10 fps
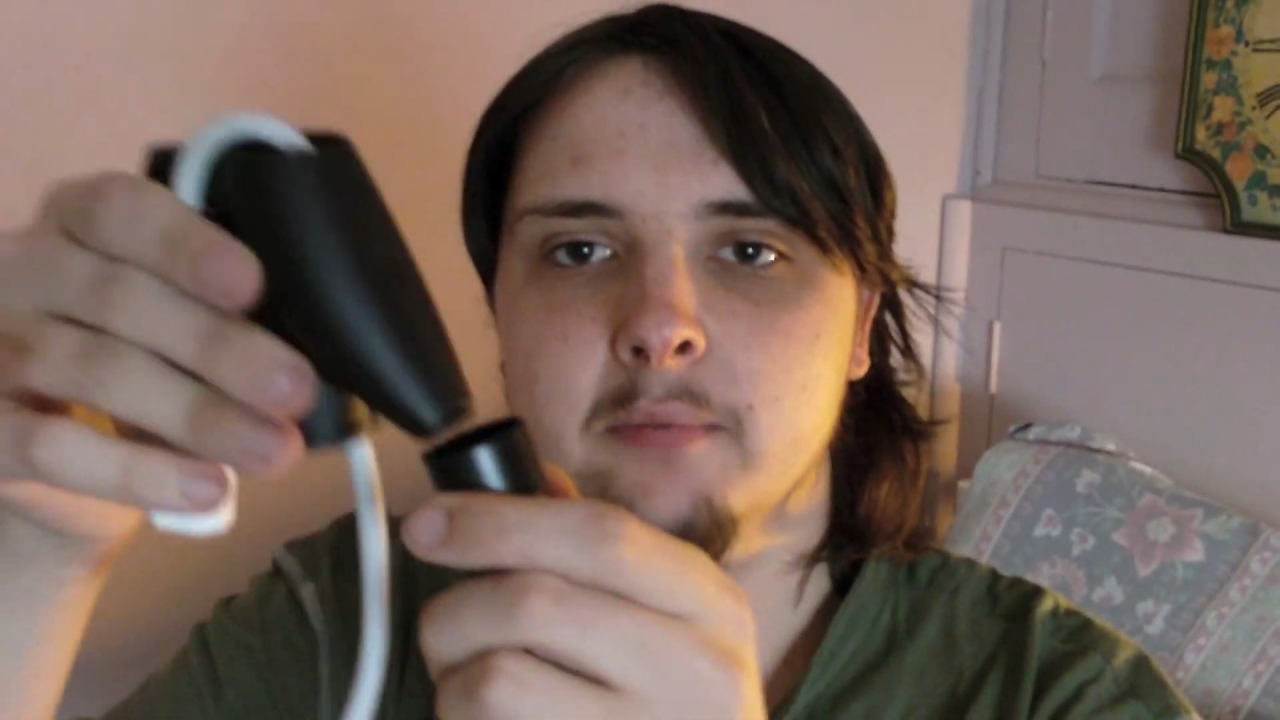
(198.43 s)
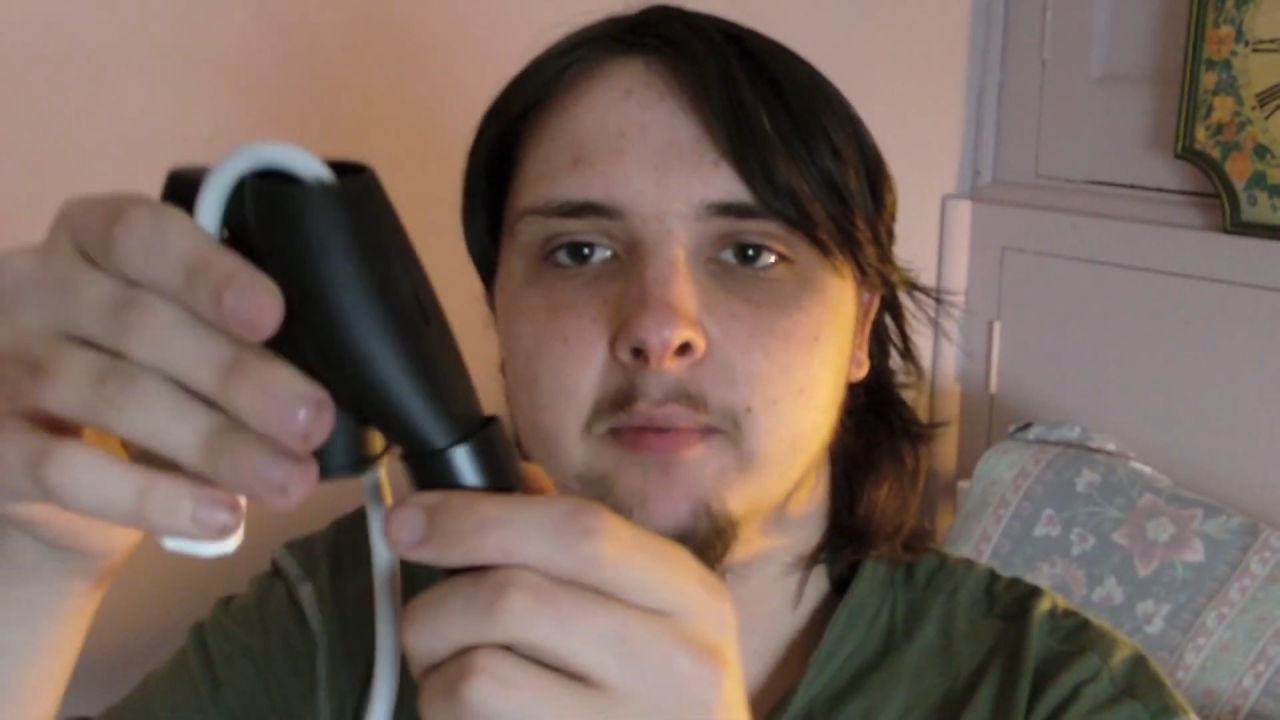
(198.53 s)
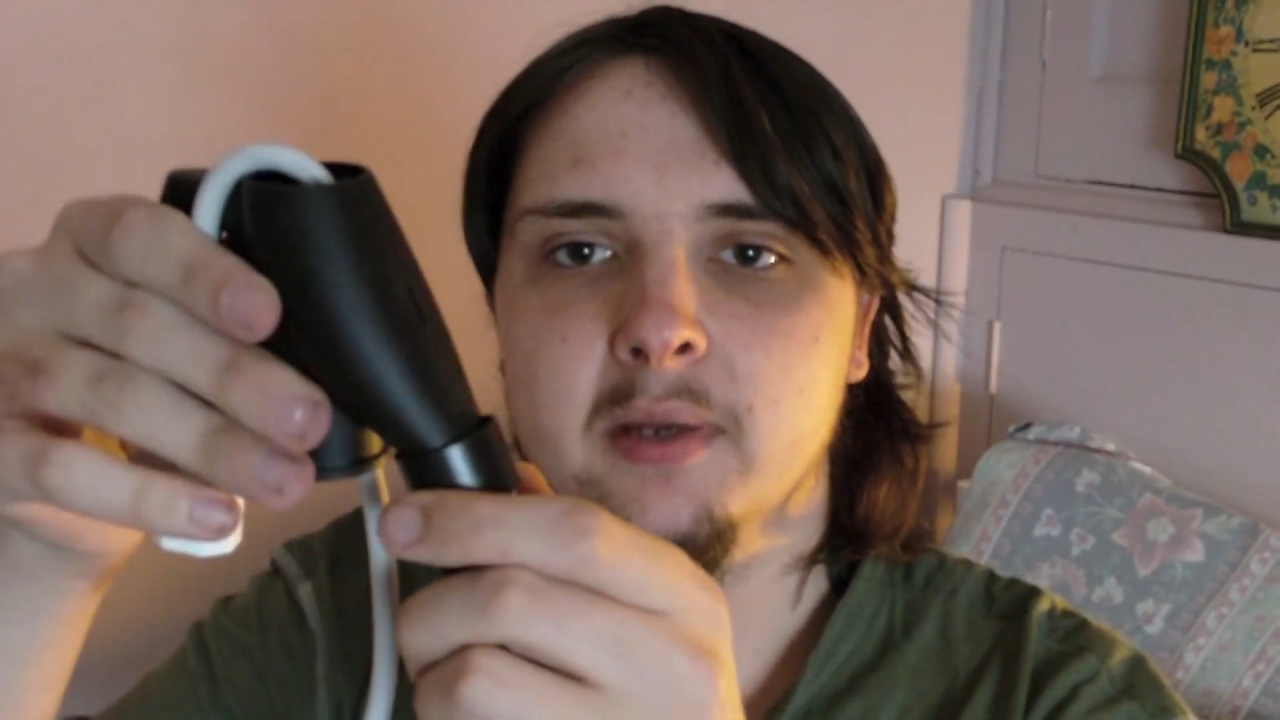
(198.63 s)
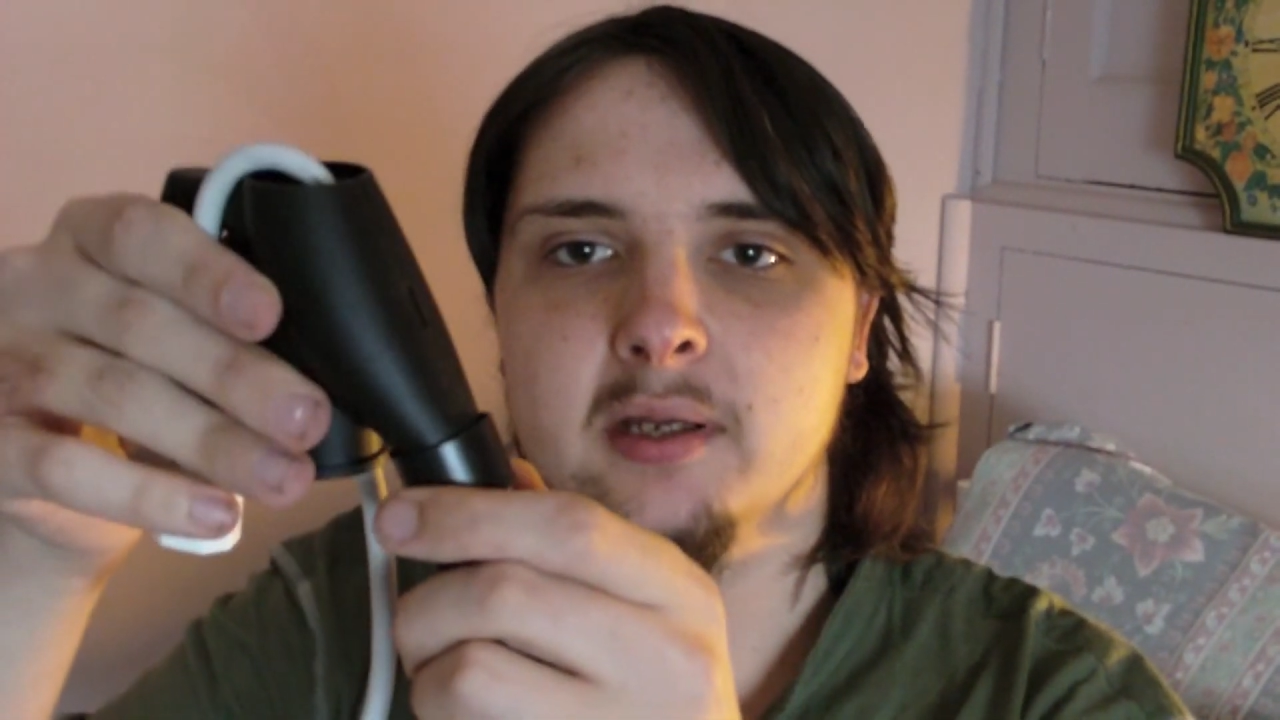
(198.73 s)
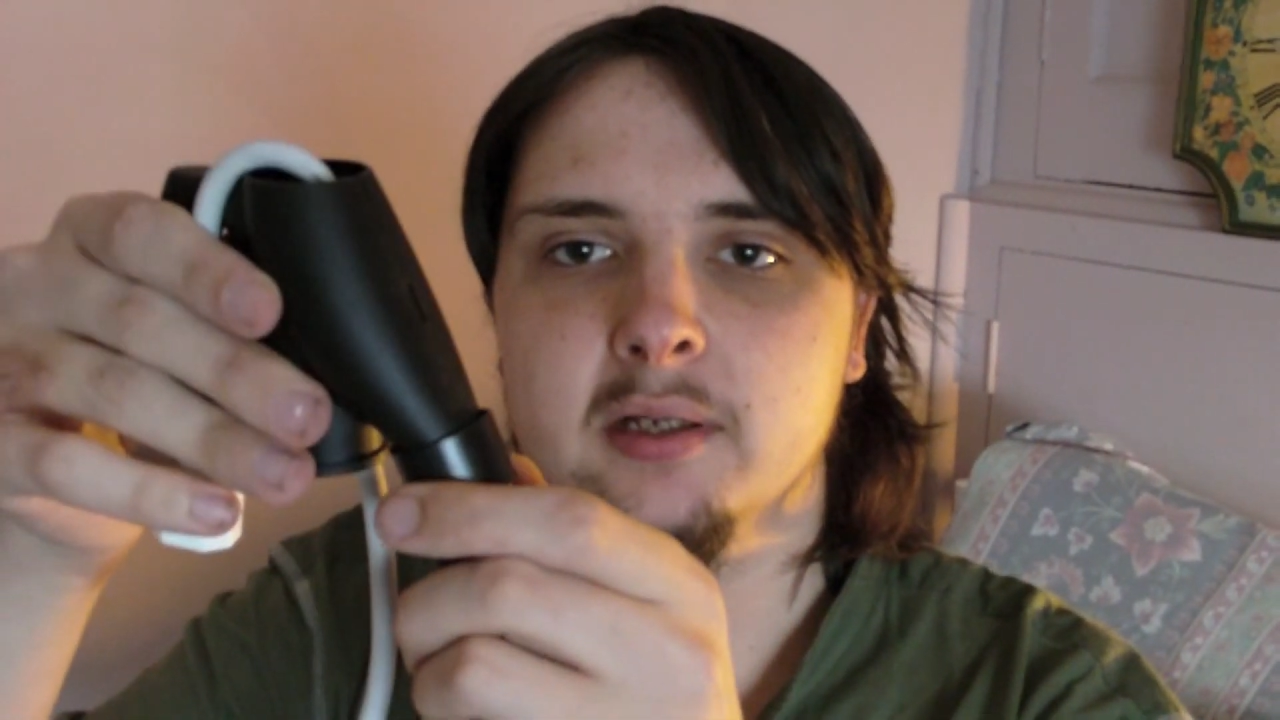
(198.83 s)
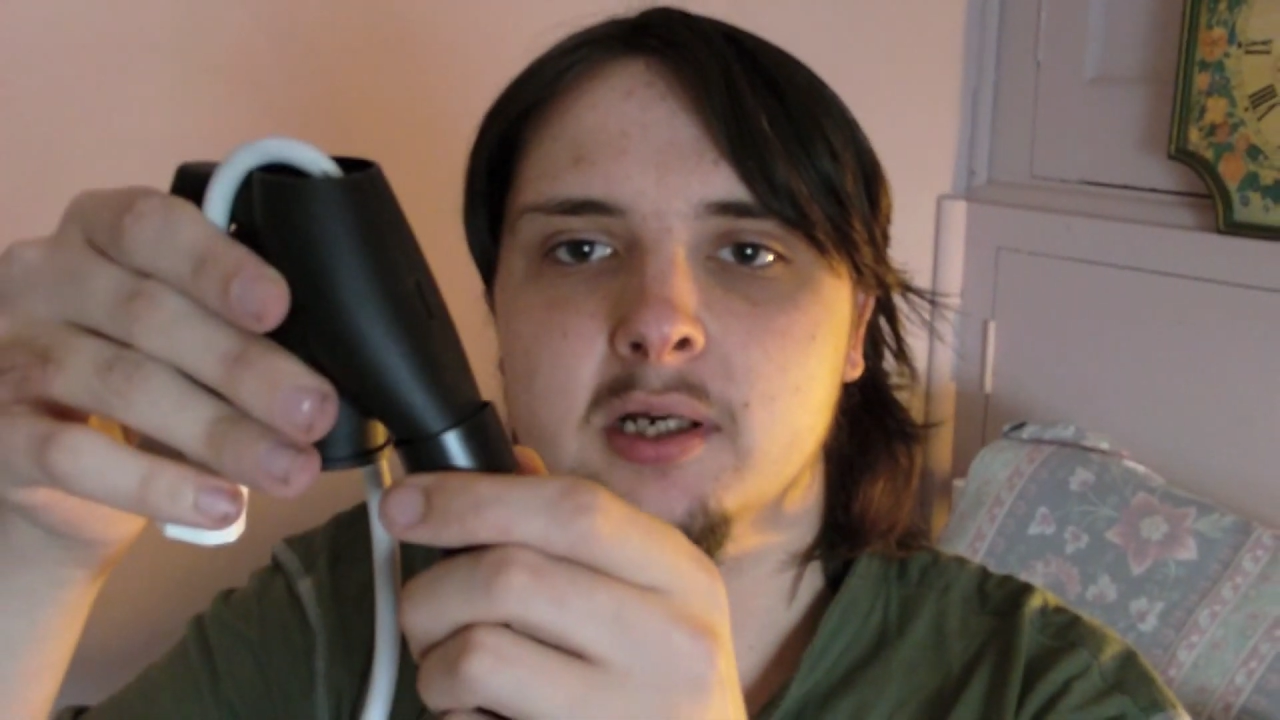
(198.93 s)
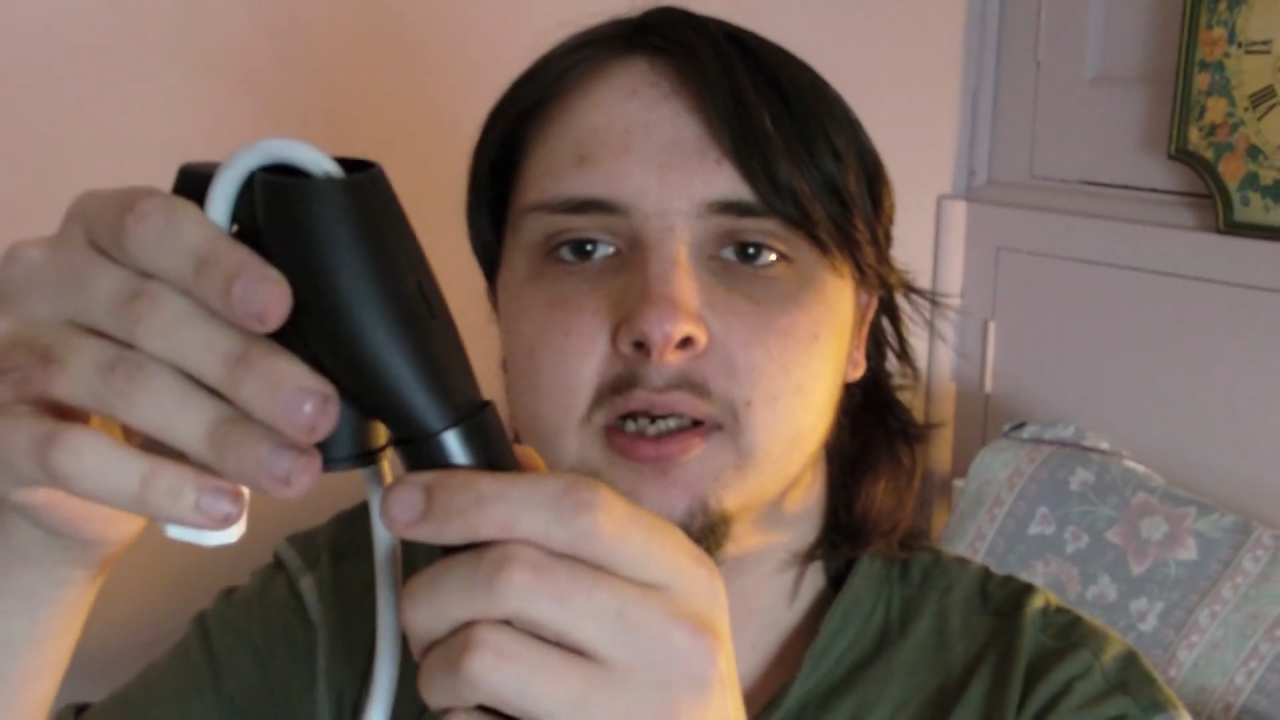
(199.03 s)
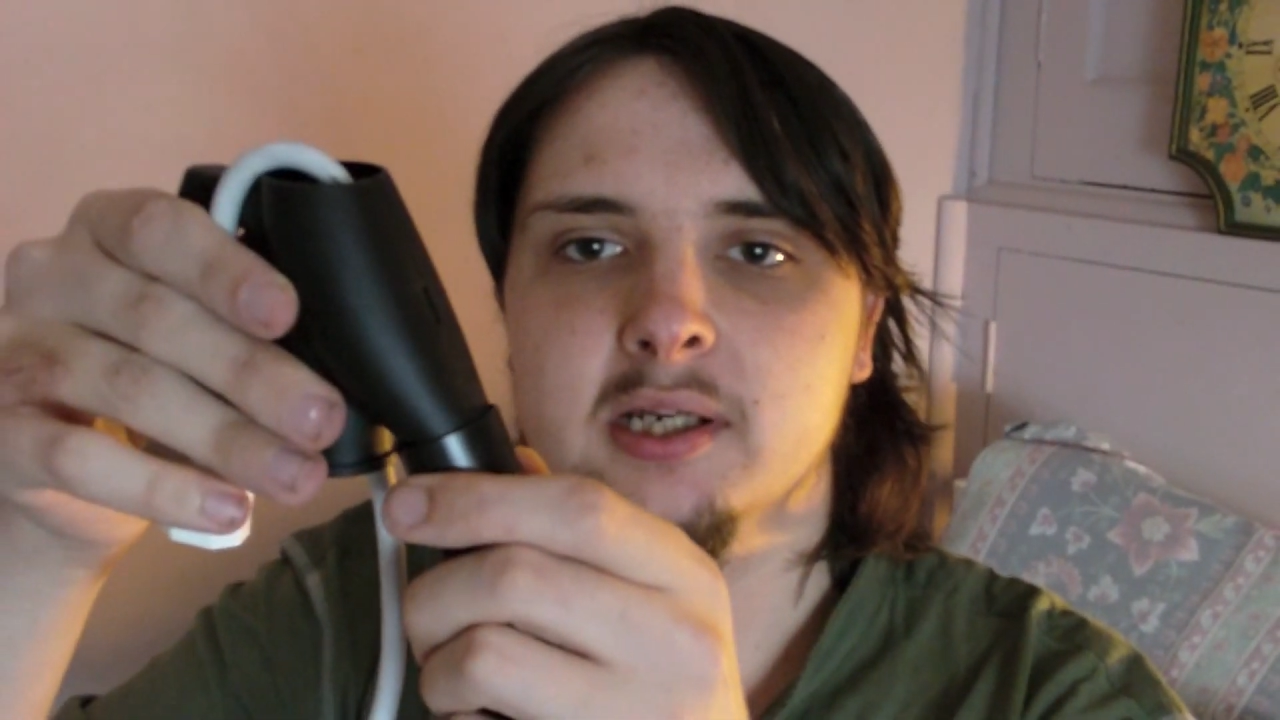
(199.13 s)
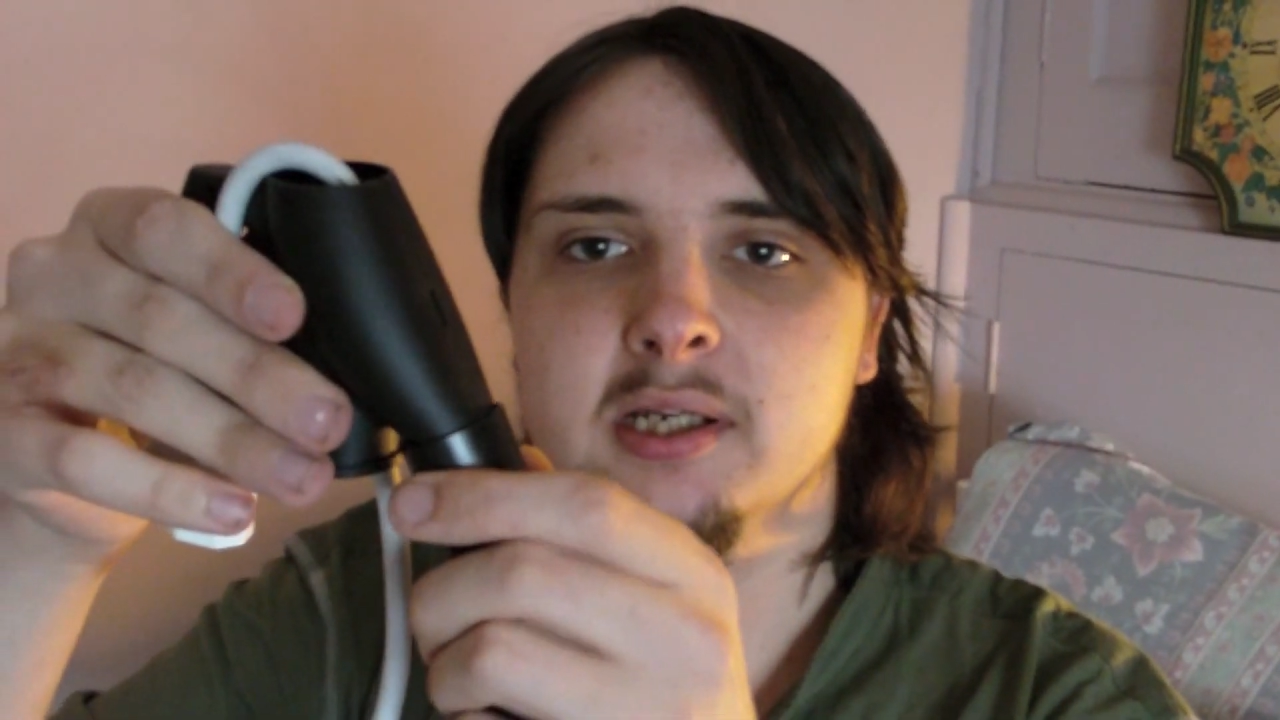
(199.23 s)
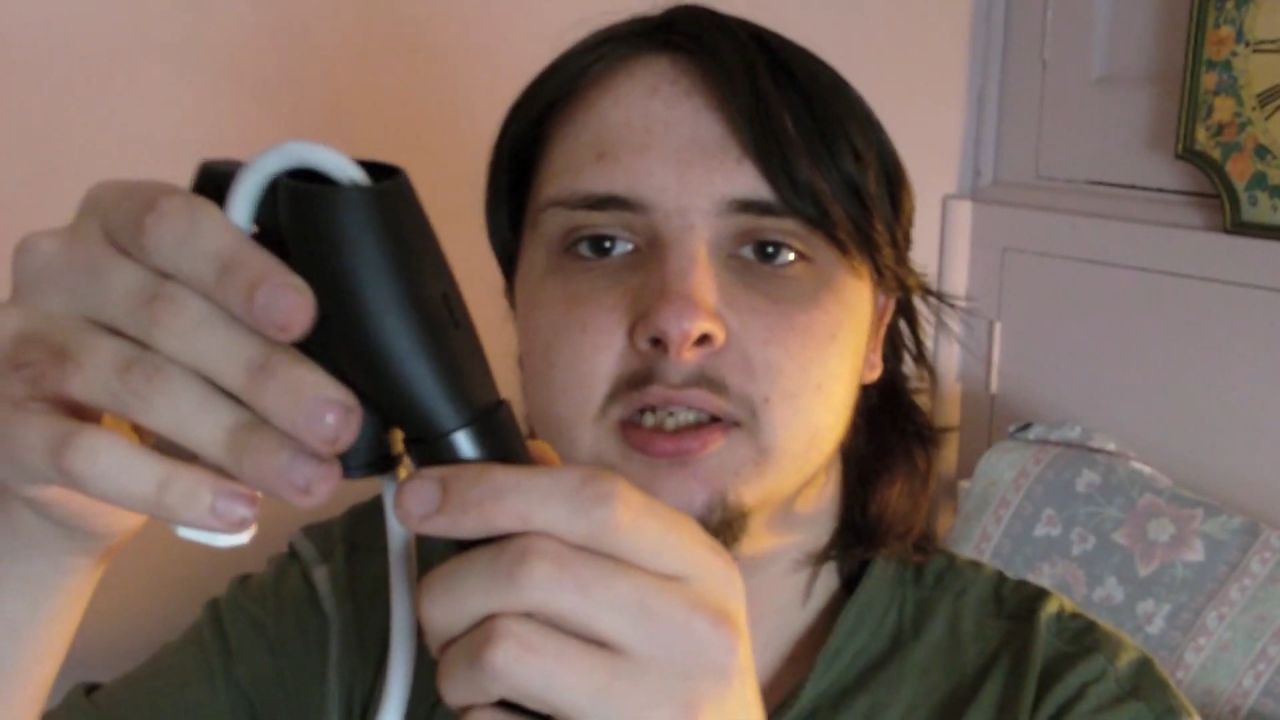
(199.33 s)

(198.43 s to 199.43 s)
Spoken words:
bit tidy,